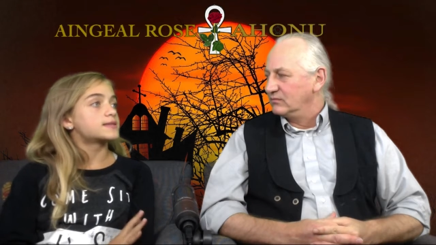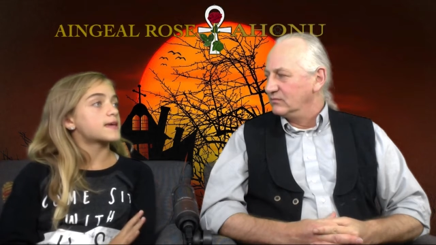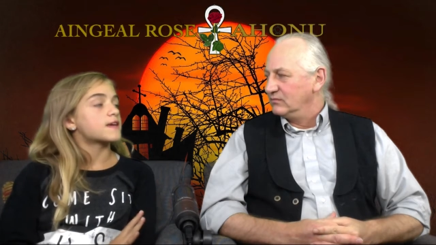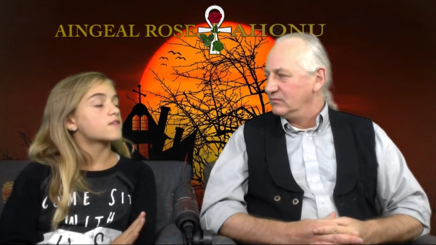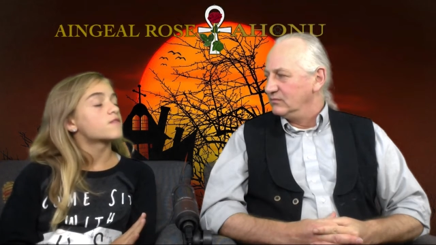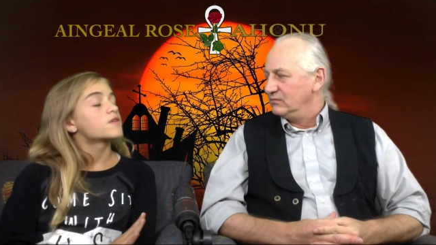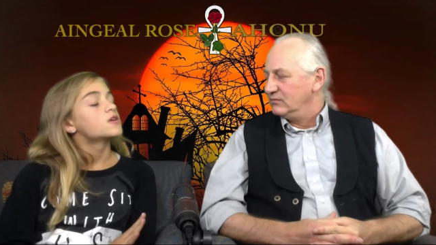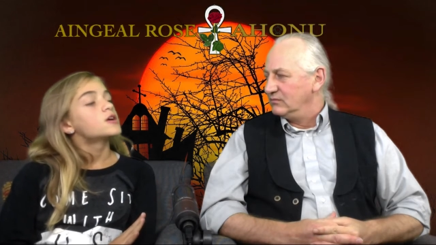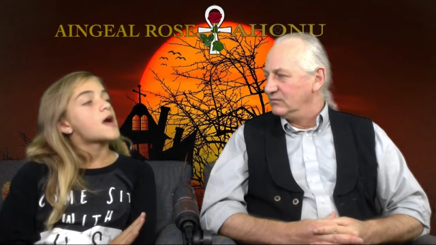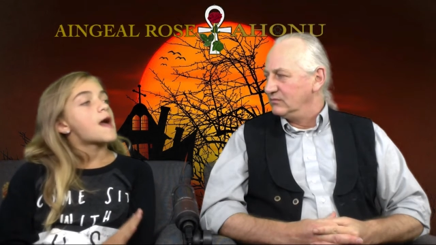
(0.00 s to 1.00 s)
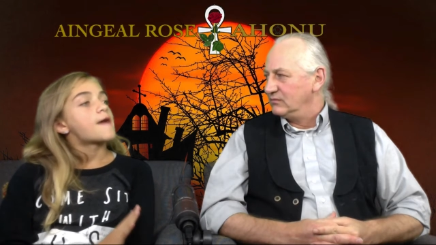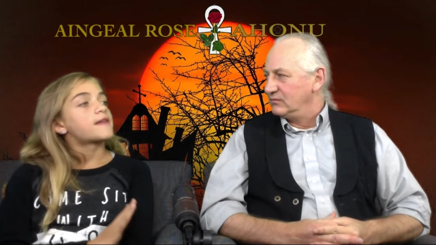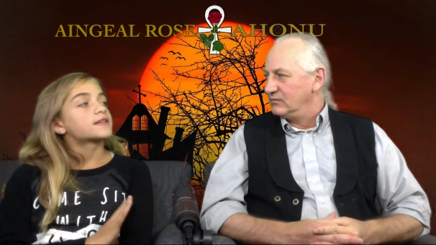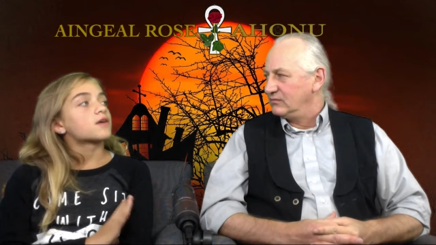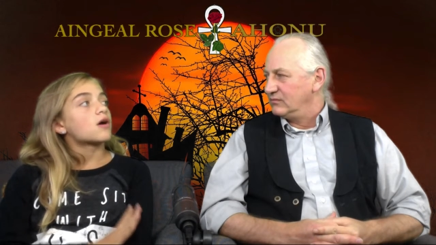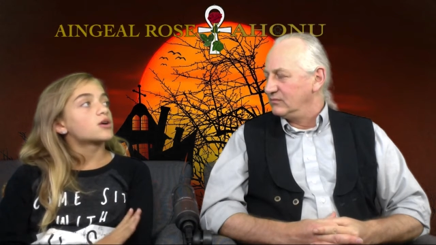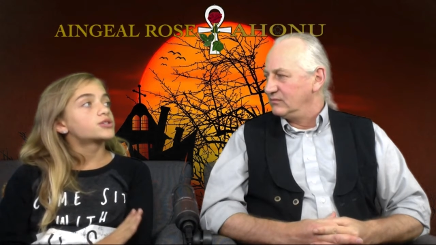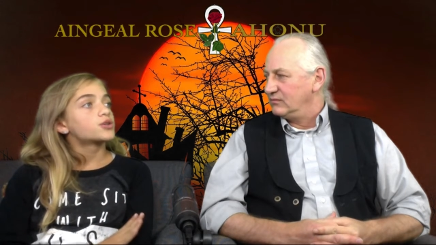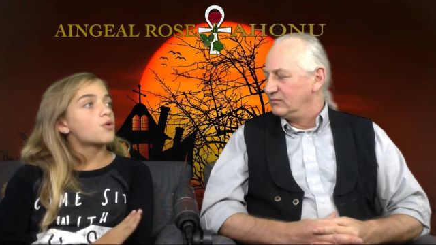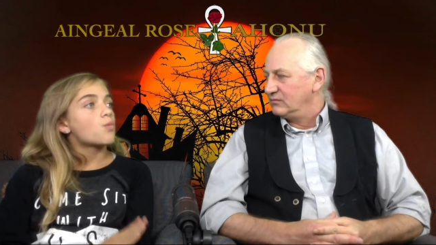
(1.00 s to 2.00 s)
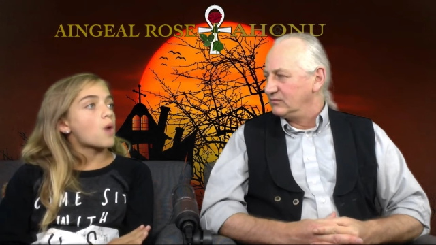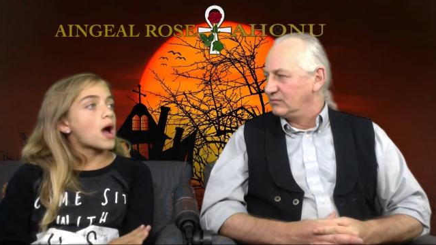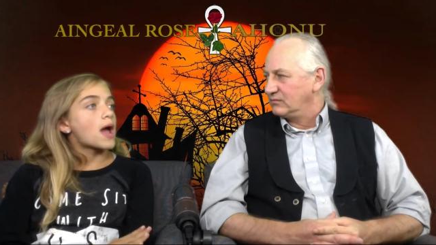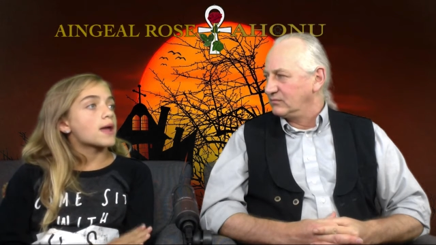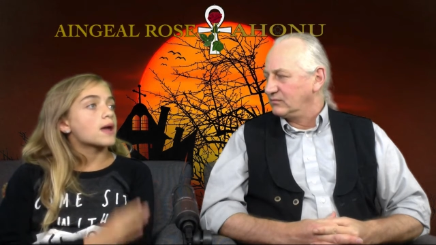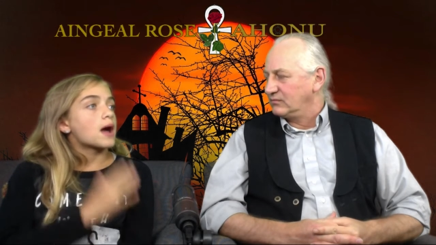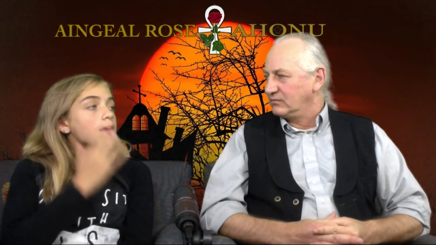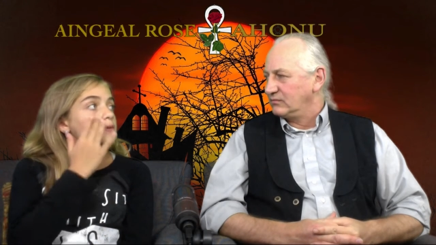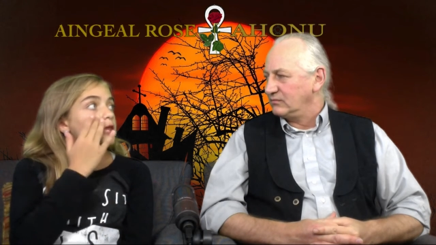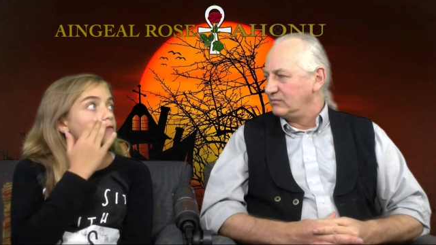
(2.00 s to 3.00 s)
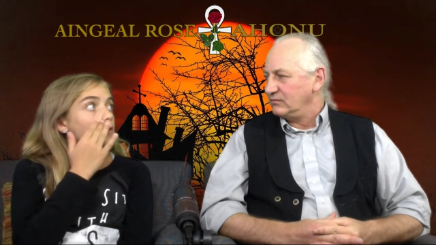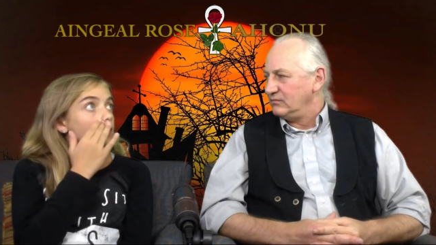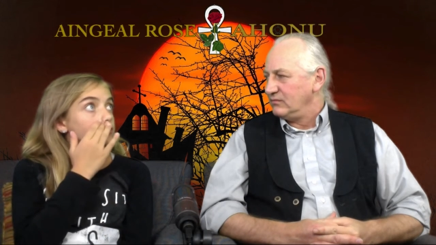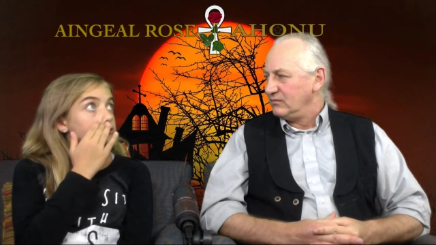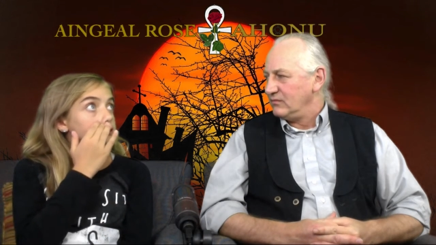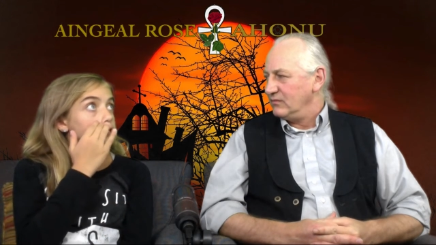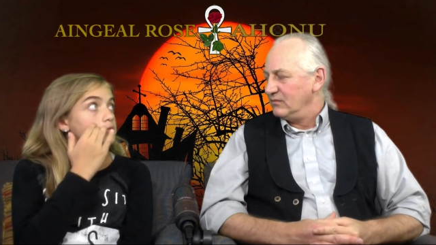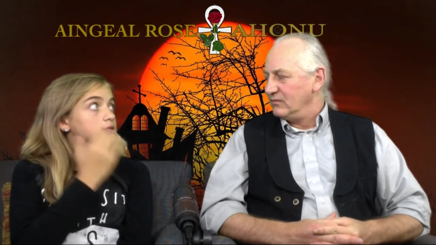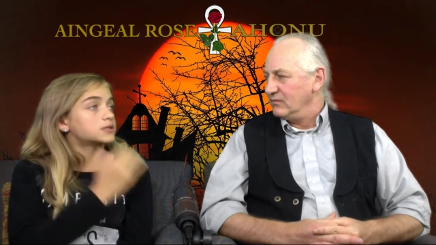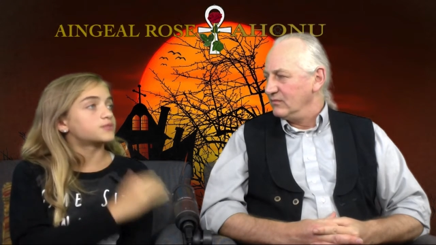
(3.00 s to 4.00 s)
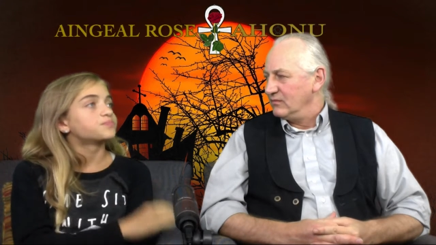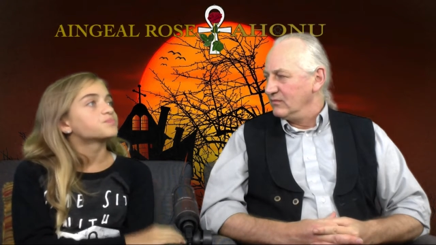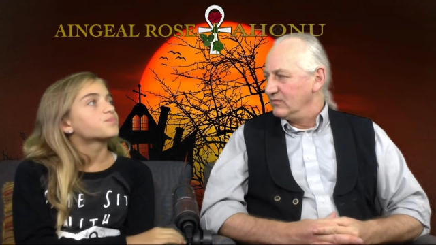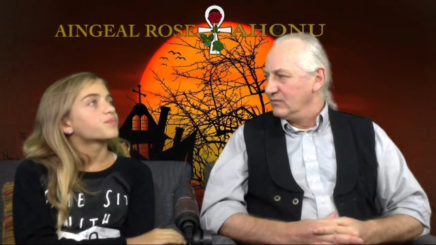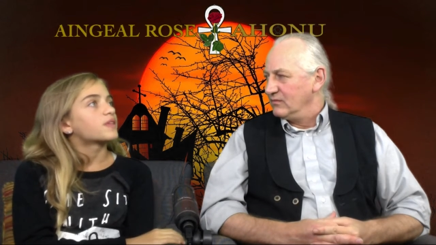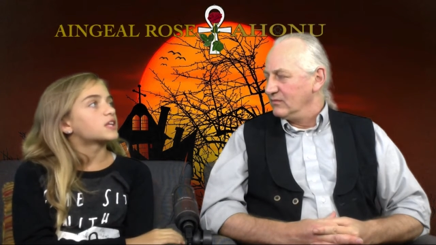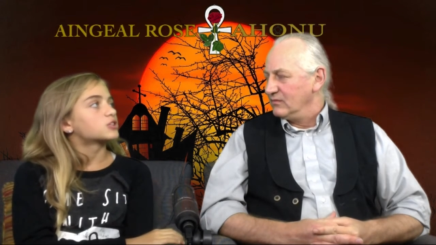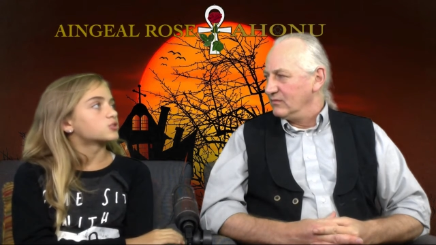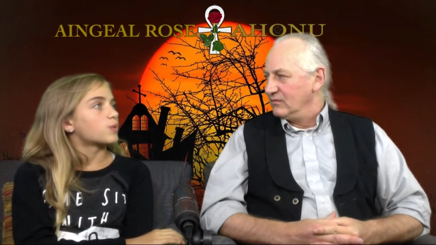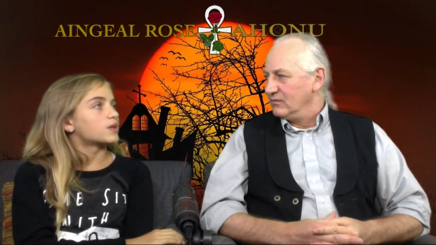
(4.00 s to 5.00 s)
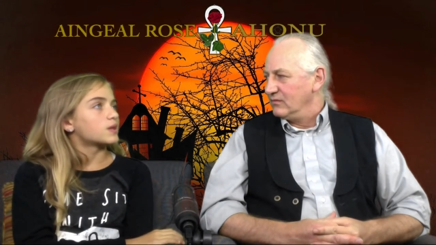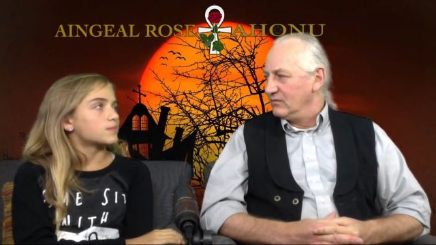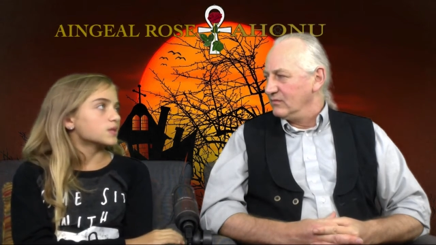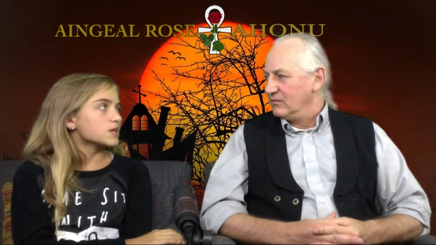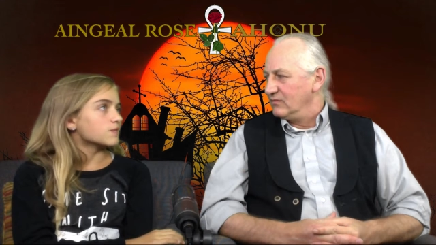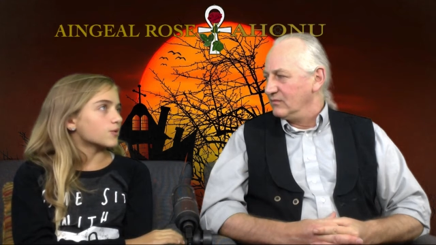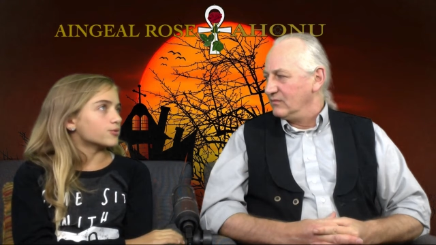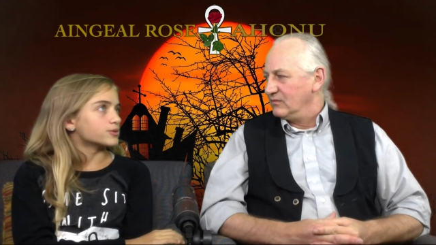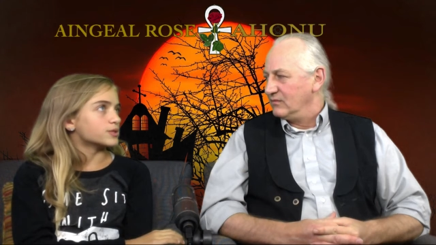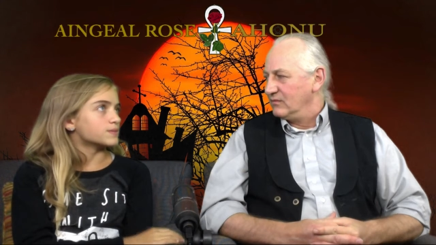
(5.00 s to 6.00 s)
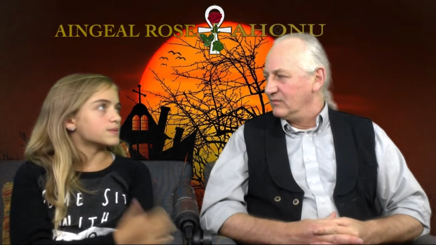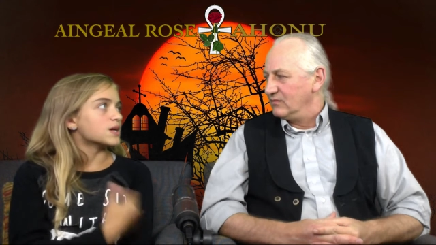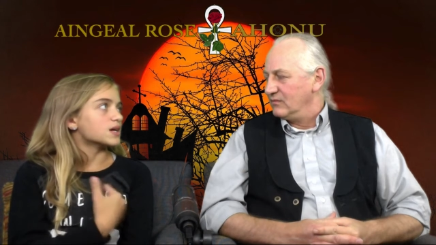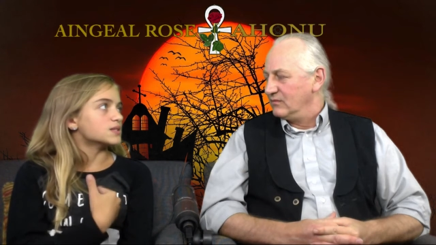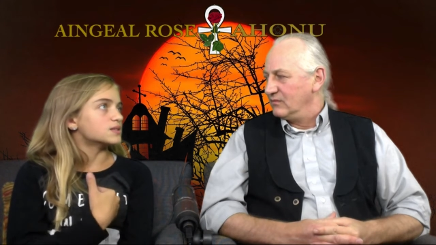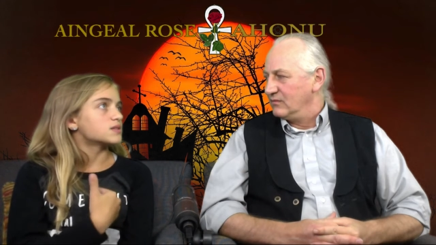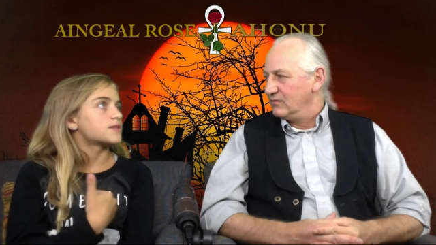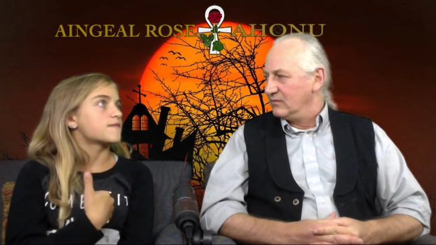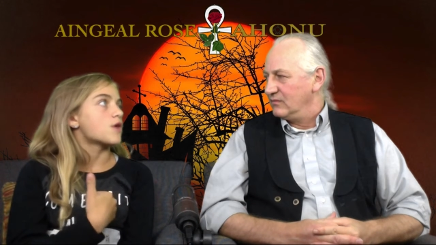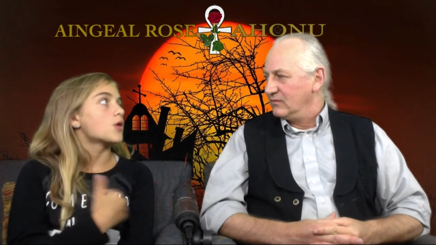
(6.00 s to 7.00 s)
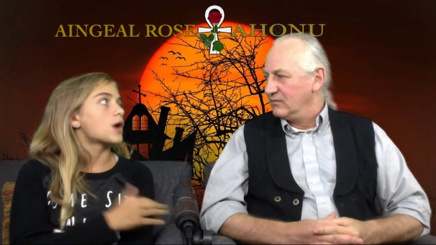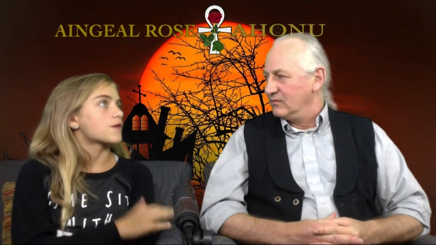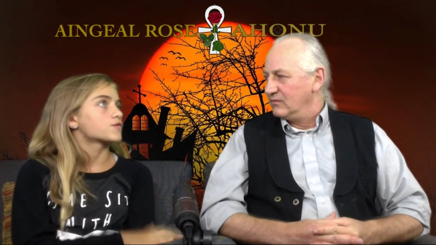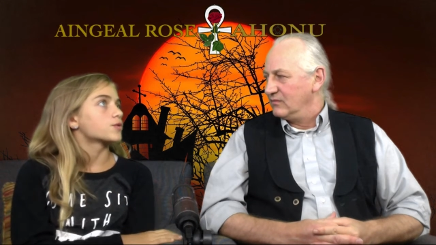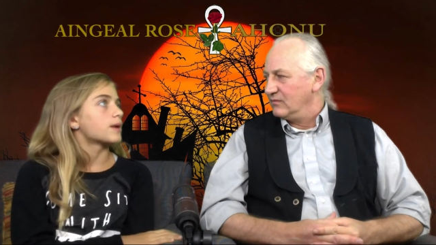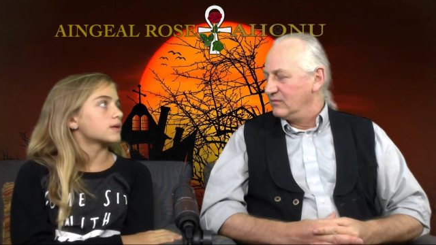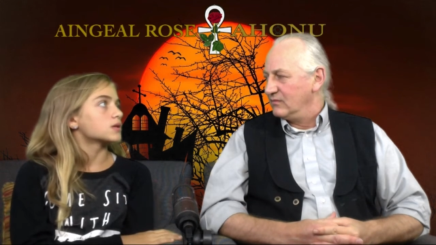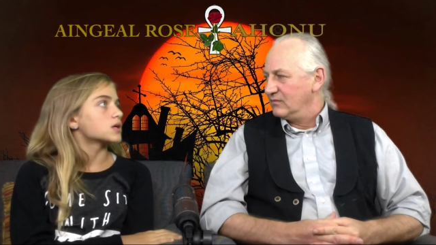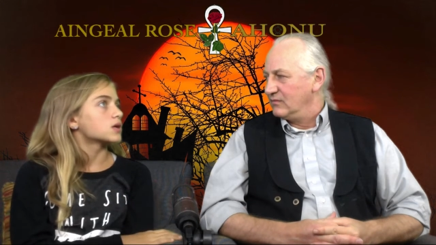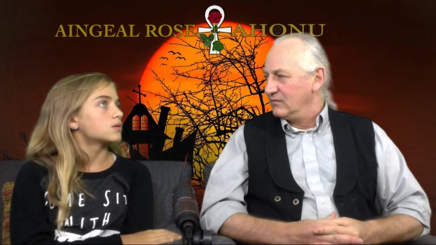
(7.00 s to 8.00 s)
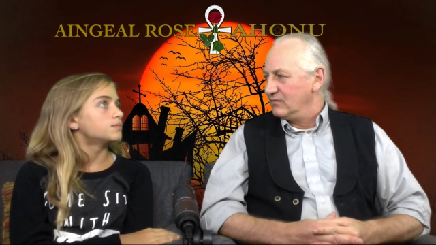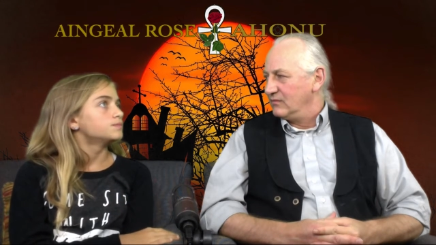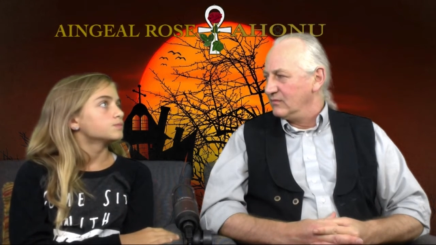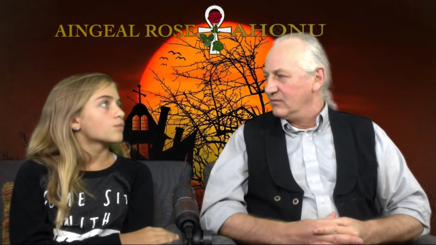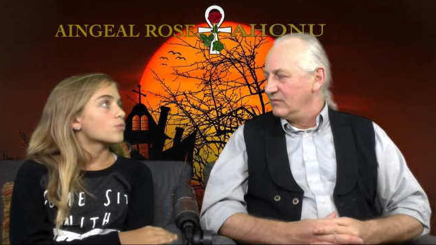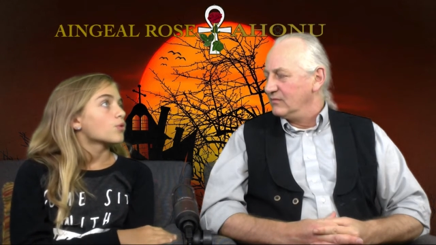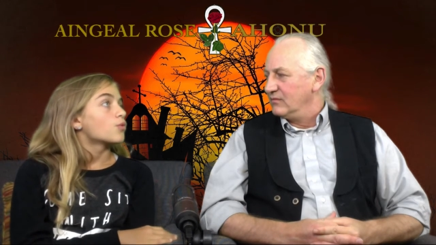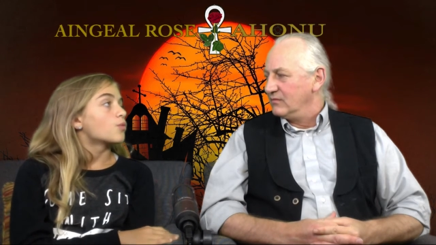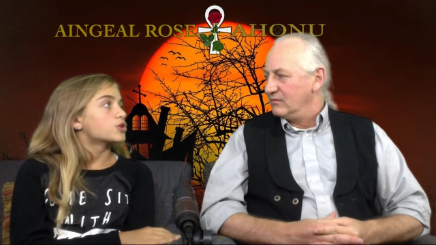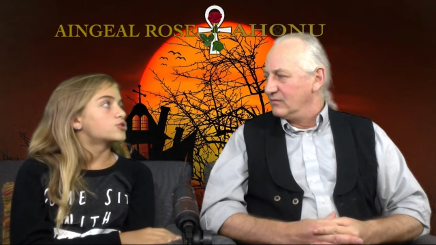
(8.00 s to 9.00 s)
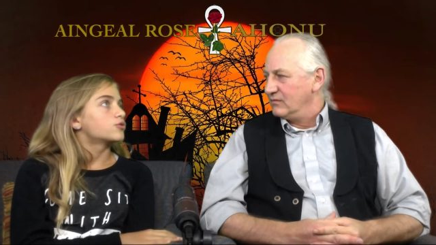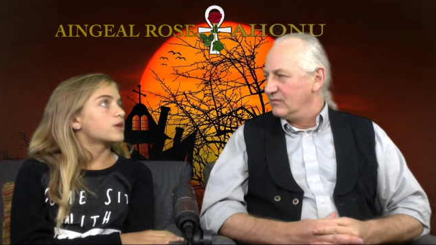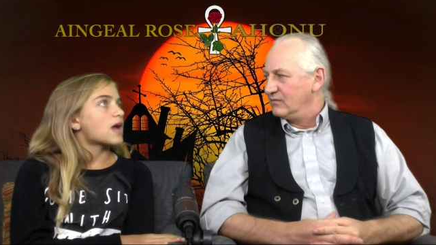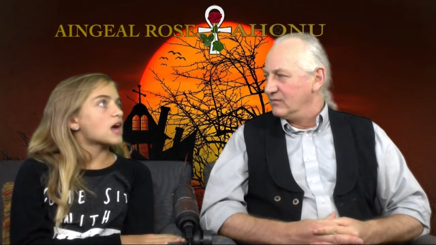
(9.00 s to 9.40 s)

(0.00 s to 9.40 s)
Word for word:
Speaker 1: it safe. And that's also why I believe in ghosts because and that's also why they believe in ghosts is because they follow after my lead which so they